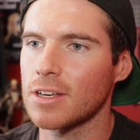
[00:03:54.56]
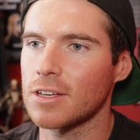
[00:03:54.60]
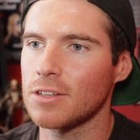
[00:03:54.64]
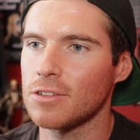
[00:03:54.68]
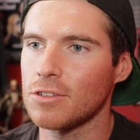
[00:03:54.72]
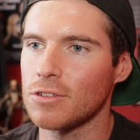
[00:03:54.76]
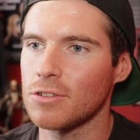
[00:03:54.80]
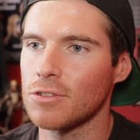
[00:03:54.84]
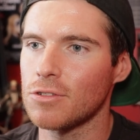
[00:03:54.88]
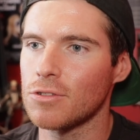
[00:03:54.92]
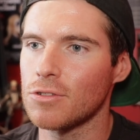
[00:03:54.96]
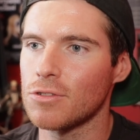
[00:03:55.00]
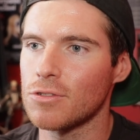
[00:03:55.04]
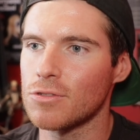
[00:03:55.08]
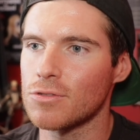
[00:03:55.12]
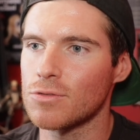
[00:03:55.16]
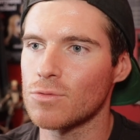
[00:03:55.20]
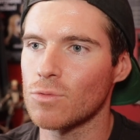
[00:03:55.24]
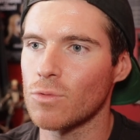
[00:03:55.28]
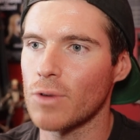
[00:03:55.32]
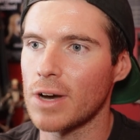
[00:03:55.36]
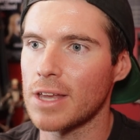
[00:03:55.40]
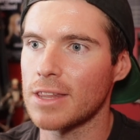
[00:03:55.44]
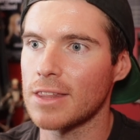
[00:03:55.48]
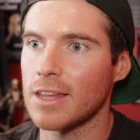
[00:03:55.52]
they
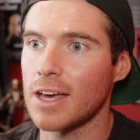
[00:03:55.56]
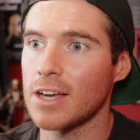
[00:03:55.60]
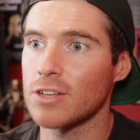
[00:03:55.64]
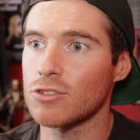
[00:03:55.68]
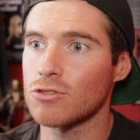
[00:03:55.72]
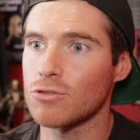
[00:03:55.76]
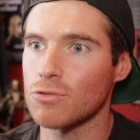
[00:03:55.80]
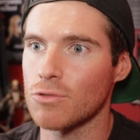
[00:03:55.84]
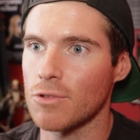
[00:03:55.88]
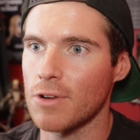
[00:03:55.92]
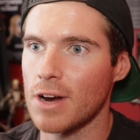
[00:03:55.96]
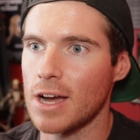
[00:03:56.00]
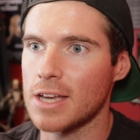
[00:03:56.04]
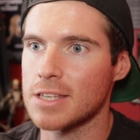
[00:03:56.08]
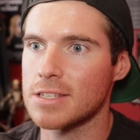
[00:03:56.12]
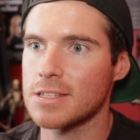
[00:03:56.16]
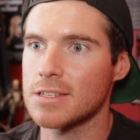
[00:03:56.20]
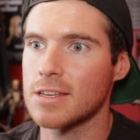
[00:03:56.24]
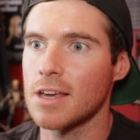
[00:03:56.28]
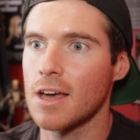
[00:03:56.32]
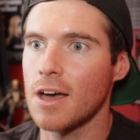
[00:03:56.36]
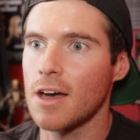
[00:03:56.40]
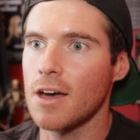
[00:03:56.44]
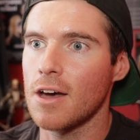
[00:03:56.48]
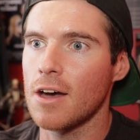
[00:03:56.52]
use when they
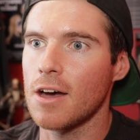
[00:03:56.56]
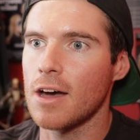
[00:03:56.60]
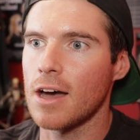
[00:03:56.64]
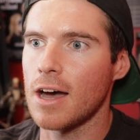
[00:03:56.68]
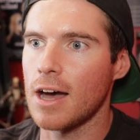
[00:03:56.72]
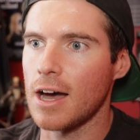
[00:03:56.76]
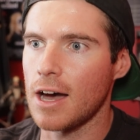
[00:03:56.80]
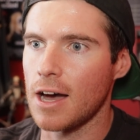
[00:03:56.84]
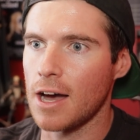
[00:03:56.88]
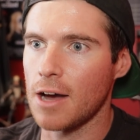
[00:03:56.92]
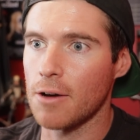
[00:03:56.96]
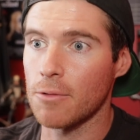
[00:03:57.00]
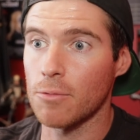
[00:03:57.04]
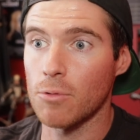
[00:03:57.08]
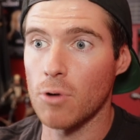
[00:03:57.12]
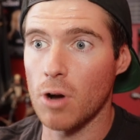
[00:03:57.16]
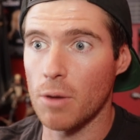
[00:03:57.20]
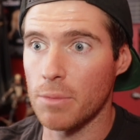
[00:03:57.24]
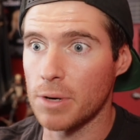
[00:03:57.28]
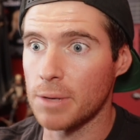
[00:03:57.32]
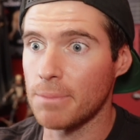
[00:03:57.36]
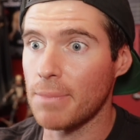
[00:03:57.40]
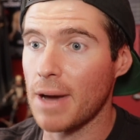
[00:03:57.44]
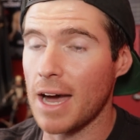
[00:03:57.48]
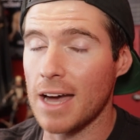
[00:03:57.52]
dress
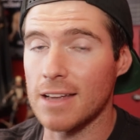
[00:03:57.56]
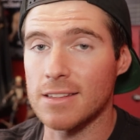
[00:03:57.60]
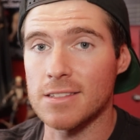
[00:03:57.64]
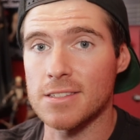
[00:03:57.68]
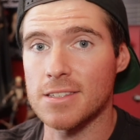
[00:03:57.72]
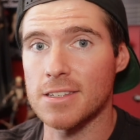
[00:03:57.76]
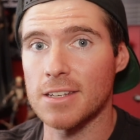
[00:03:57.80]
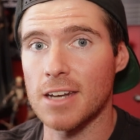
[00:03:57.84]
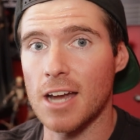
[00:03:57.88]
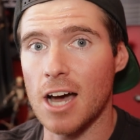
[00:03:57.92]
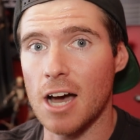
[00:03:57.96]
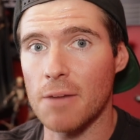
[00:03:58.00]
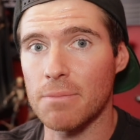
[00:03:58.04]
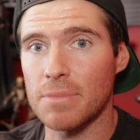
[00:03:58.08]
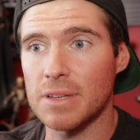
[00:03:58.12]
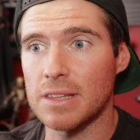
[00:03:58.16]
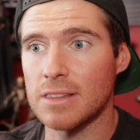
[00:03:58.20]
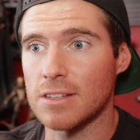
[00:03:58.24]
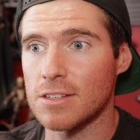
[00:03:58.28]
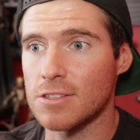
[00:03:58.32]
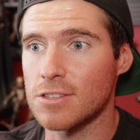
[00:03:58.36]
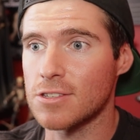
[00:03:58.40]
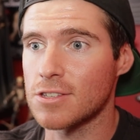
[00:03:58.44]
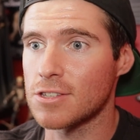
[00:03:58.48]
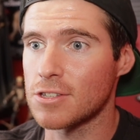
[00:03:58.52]
Robert Pattinson up in
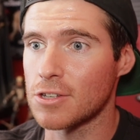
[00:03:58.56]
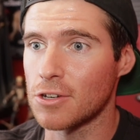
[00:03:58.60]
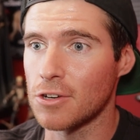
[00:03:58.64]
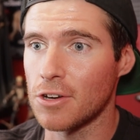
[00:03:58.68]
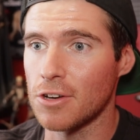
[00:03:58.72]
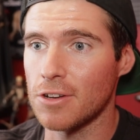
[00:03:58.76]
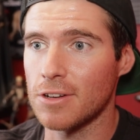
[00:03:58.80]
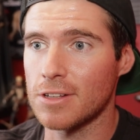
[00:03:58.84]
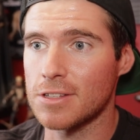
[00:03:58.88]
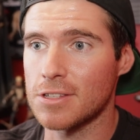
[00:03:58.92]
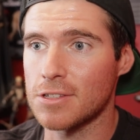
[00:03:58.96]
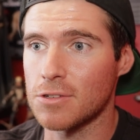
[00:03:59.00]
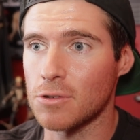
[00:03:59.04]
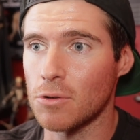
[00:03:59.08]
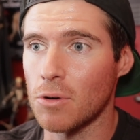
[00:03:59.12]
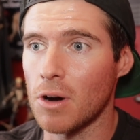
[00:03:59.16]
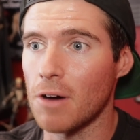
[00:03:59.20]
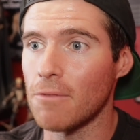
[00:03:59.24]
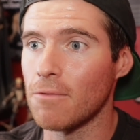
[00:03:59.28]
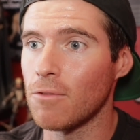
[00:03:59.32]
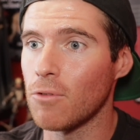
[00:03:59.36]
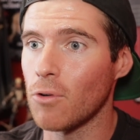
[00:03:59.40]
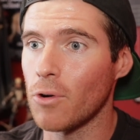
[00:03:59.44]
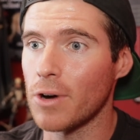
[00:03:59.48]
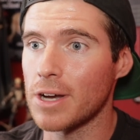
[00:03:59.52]
the suit to
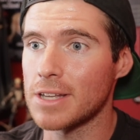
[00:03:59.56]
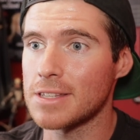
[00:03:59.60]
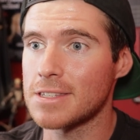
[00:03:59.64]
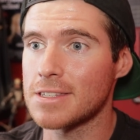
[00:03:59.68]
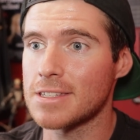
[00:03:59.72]
avoid